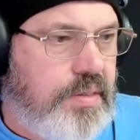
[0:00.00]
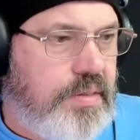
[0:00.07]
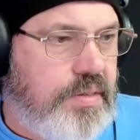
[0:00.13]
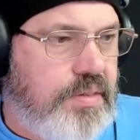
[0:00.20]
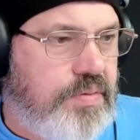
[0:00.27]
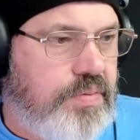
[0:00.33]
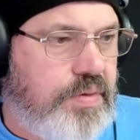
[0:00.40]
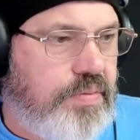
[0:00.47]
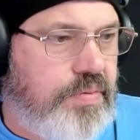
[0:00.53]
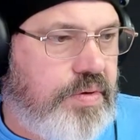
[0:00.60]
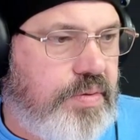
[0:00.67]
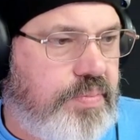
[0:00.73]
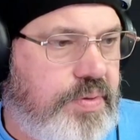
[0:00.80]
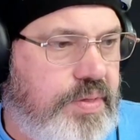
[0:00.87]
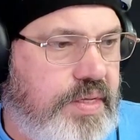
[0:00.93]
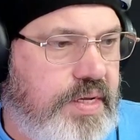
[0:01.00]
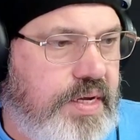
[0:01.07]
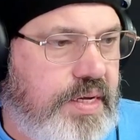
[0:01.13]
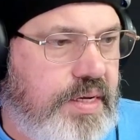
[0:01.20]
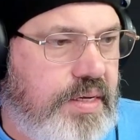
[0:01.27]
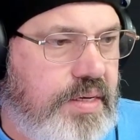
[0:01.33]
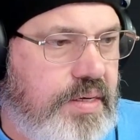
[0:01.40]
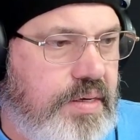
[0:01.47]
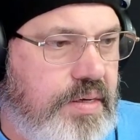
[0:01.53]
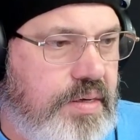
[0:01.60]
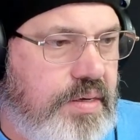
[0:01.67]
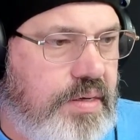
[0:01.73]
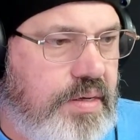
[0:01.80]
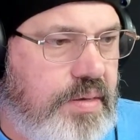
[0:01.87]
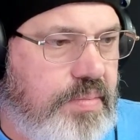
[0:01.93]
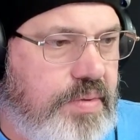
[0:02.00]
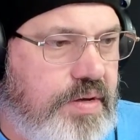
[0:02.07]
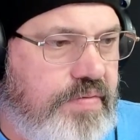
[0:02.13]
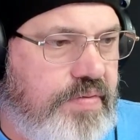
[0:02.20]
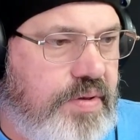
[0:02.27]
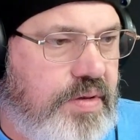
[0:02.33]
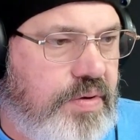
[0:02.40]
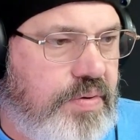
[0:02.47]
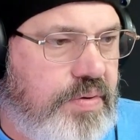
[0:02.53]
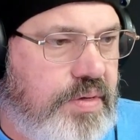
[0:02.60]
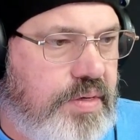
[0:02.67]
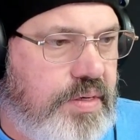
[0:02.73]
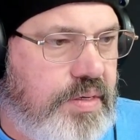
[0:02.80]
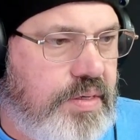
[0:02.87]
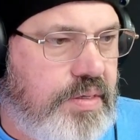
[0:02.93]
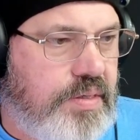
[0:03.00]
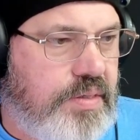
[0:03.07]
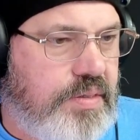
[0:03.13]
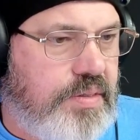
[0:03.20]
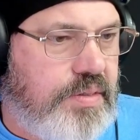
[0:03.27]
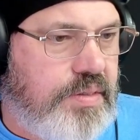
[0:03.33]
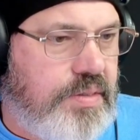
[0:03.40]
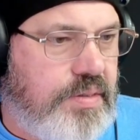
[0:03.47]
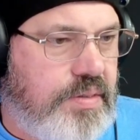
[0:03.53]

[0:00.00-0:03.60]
because we'd want to put that above the lower thirds.